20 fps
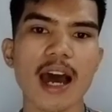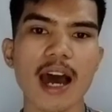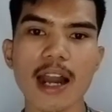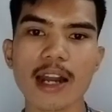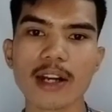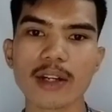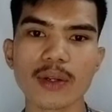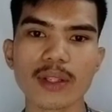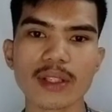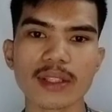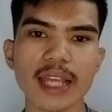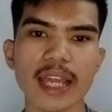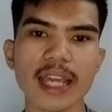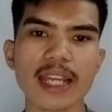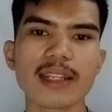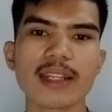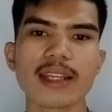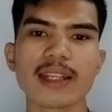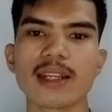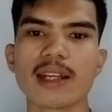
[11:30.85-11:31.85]
are
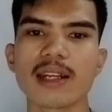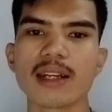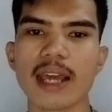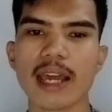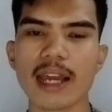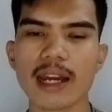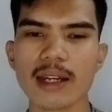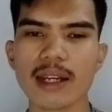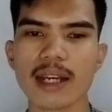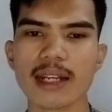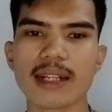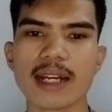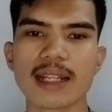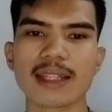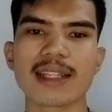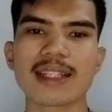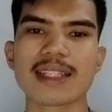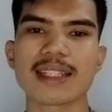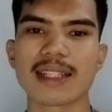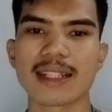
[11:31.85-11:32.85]
contained in an area
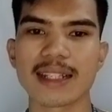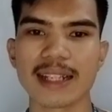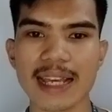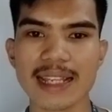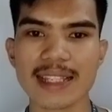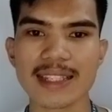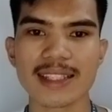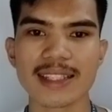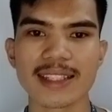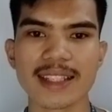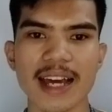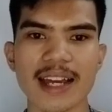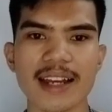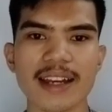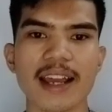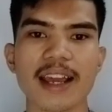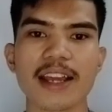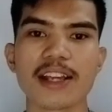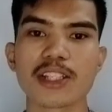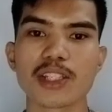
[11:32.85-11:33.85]
that is less than
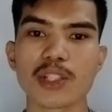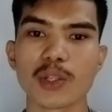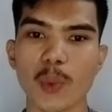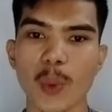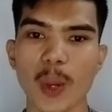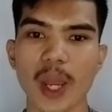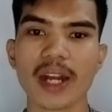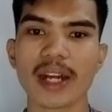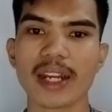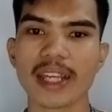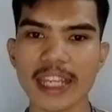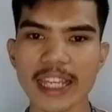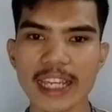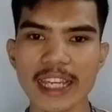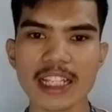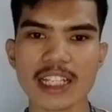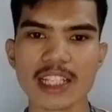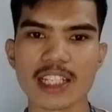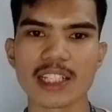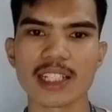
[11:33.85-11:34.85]
a square
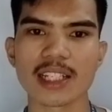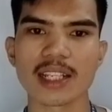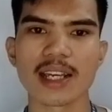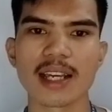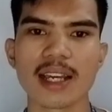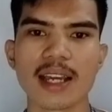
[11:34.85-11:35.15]
inch.